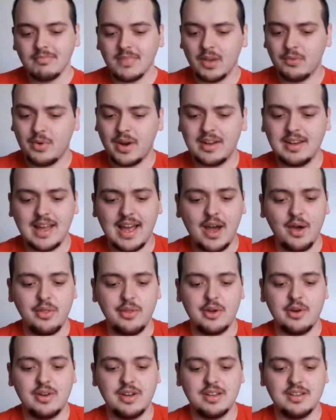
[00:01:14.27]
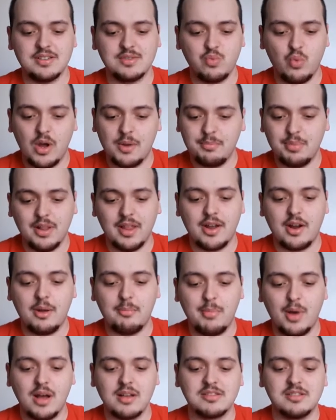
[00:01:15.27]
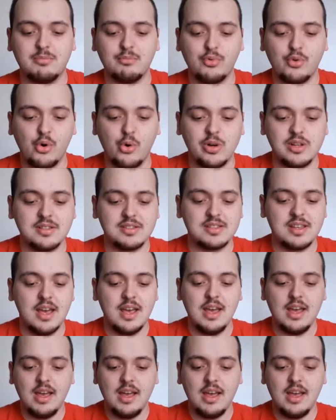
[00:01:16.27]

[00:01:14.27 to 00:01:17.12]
Right now, there is one player on Boston Bruins.